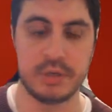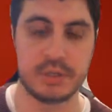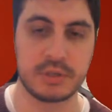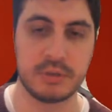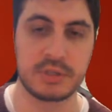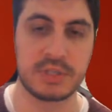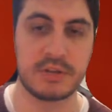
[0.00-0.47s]

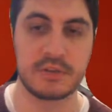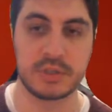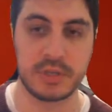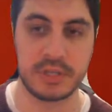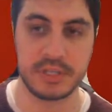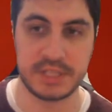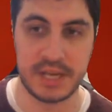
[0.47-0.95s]
so instead of
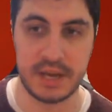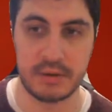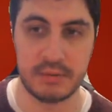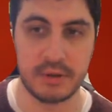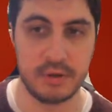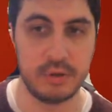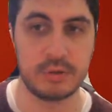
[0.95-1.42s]
shutting
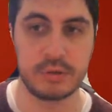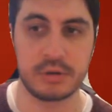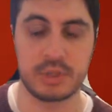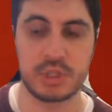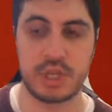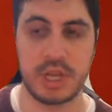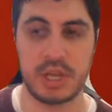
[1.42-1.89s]
down, a nuclear
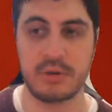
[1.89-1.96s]
chain